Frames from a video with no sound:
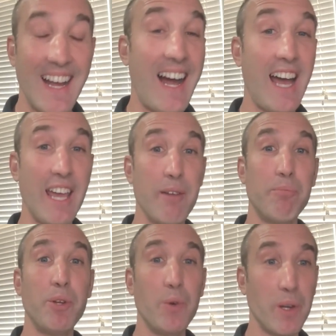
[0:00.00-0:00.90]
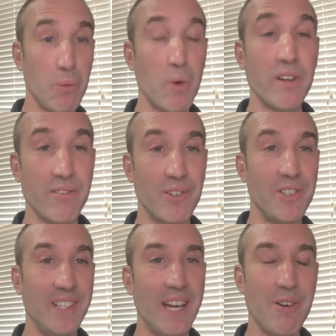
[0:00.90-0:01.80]
I am doing
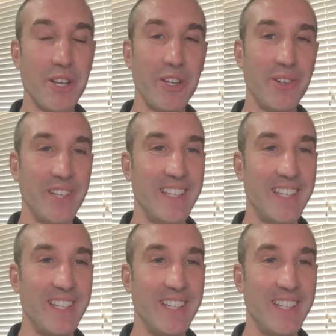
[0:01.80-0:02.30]
wonderful. How are you?